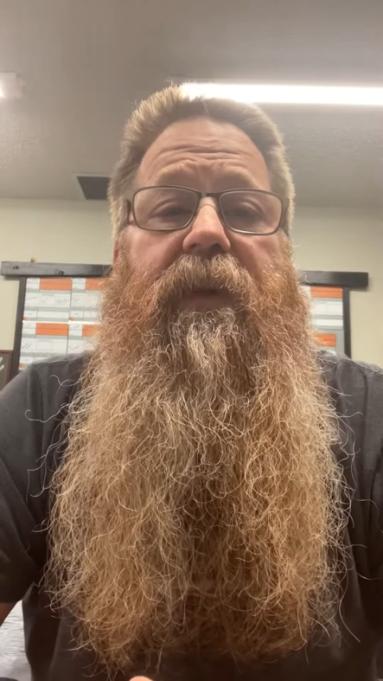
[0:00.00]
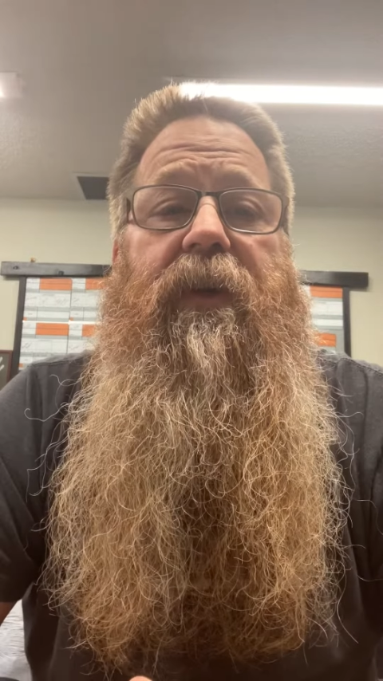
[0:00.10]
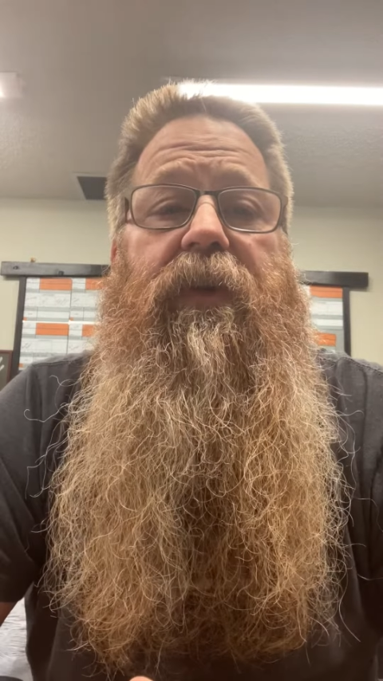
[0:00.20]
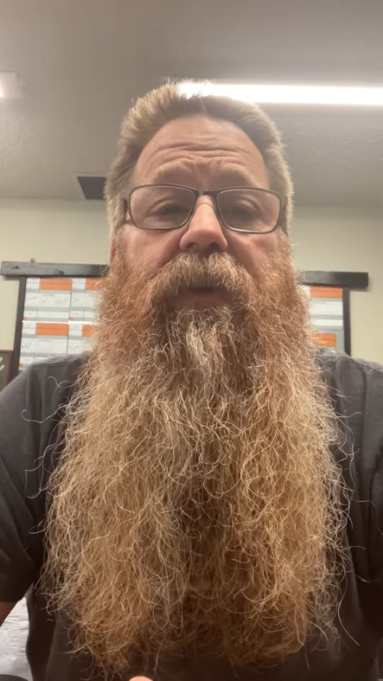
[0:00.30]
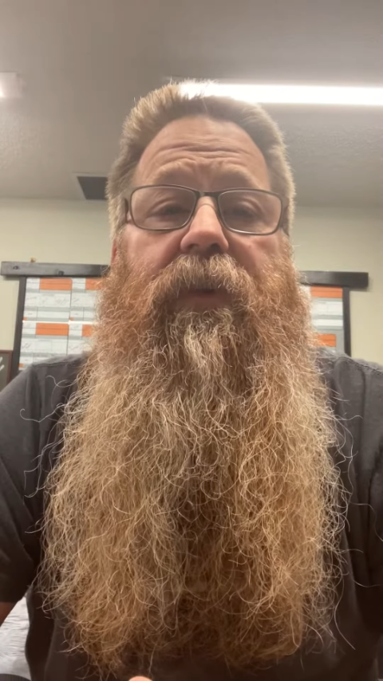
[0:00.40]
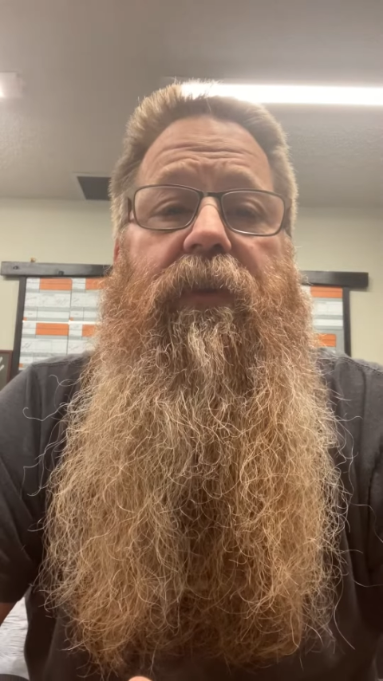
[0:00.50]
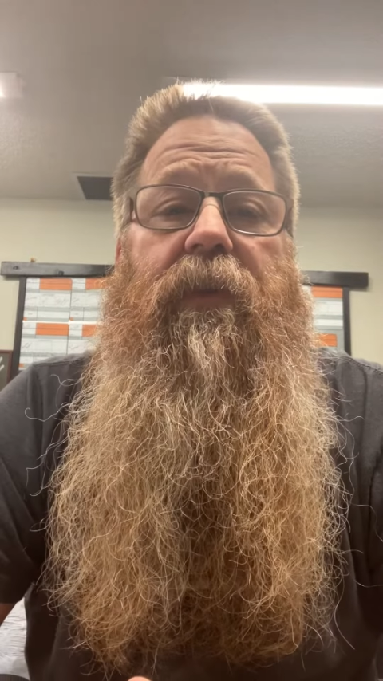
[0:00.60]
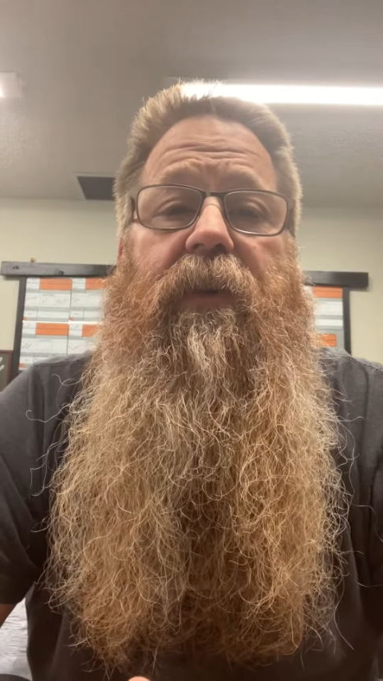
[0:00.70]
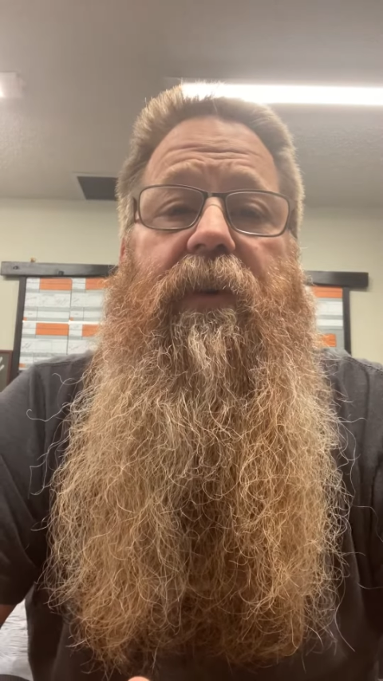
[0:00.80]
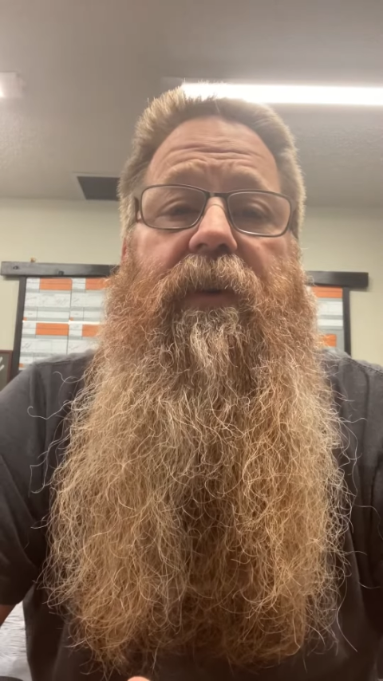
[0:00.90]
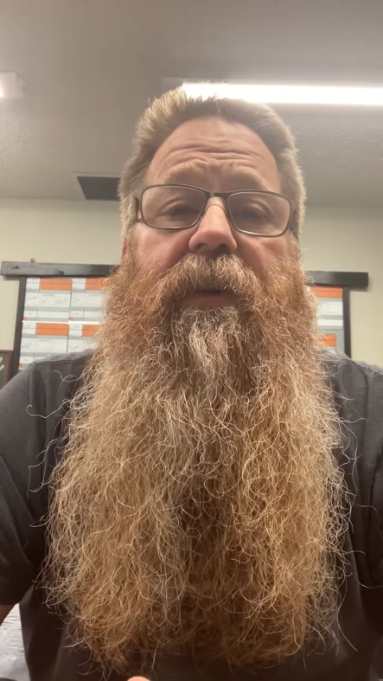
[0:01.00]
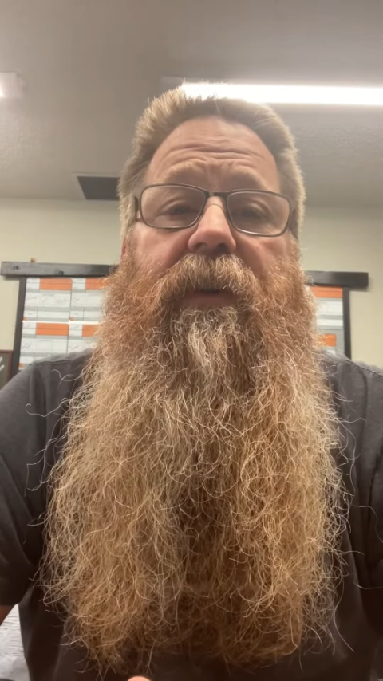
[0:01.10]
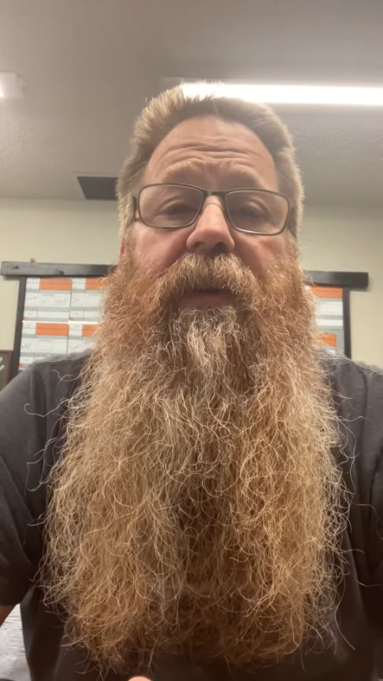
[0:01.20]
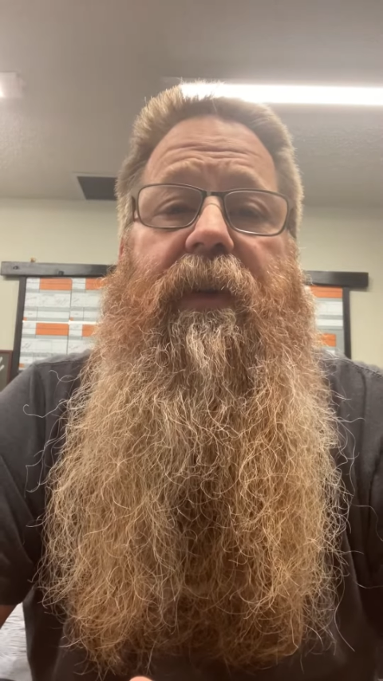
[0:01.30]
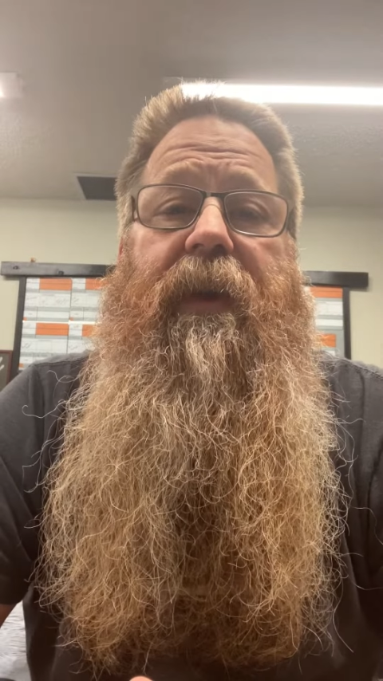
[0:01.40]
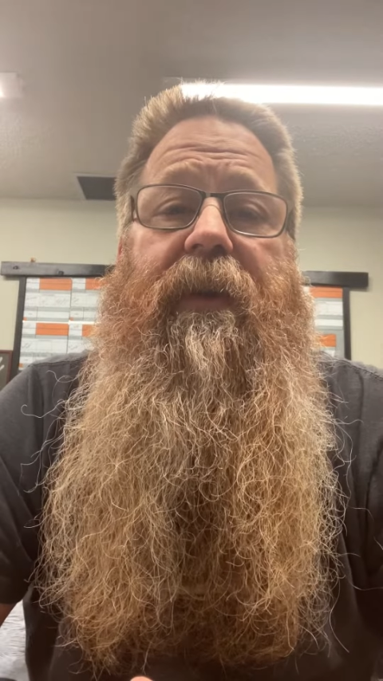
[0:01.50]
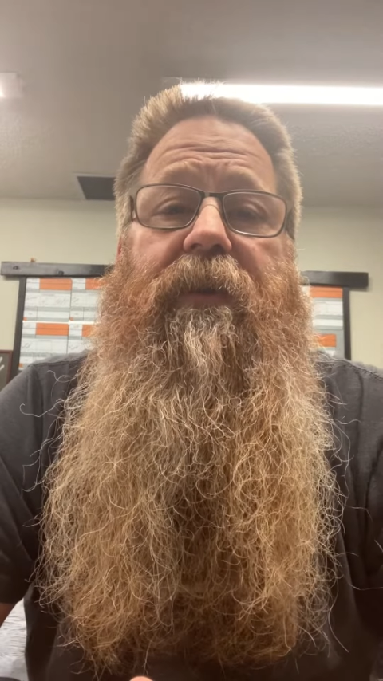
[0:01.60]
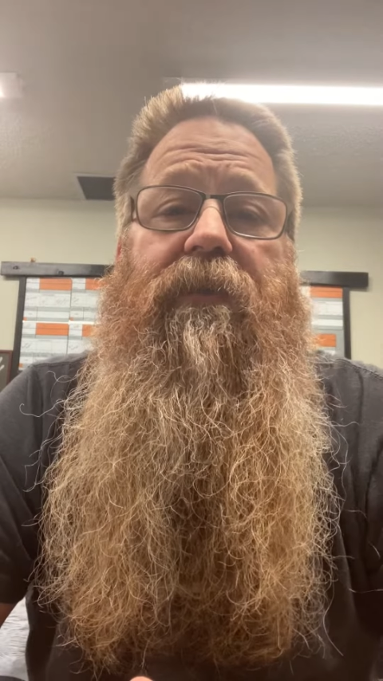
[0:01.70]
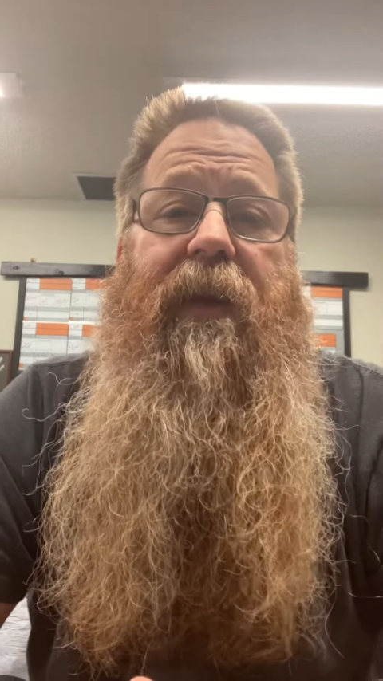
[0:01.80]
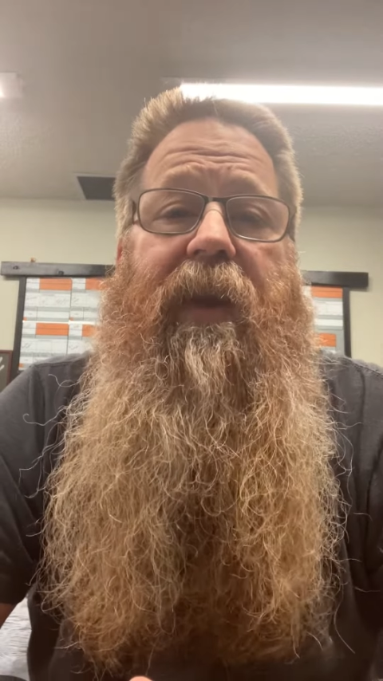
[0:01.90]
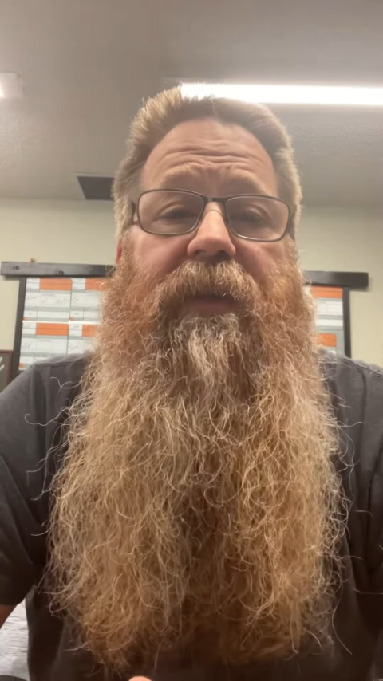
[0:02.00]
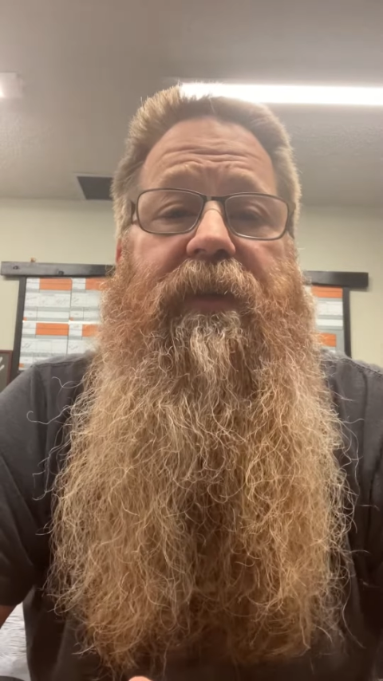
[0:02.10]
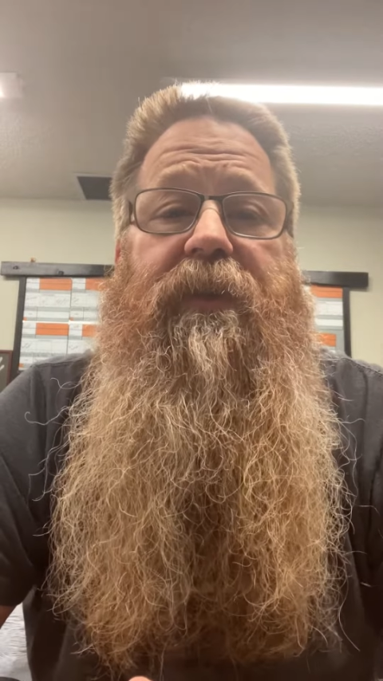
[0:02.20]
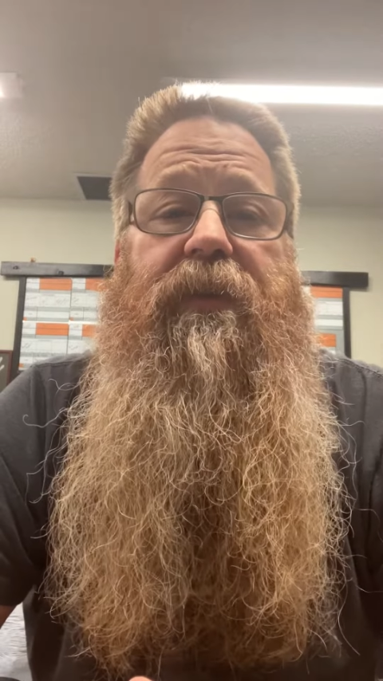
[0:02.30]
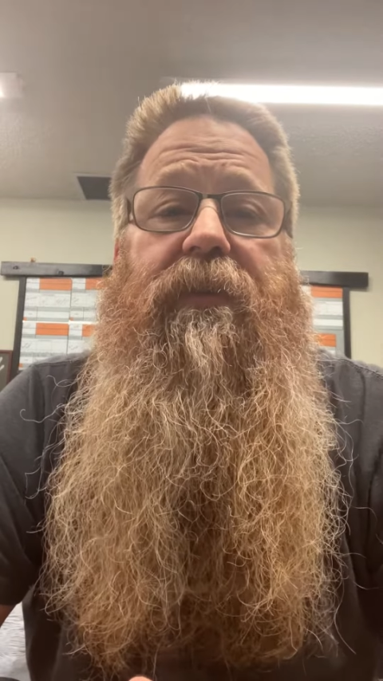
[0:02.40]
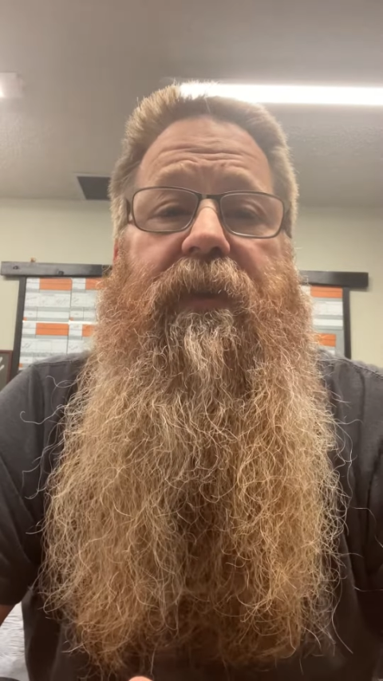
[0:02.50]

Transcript: in who you are and your reaction to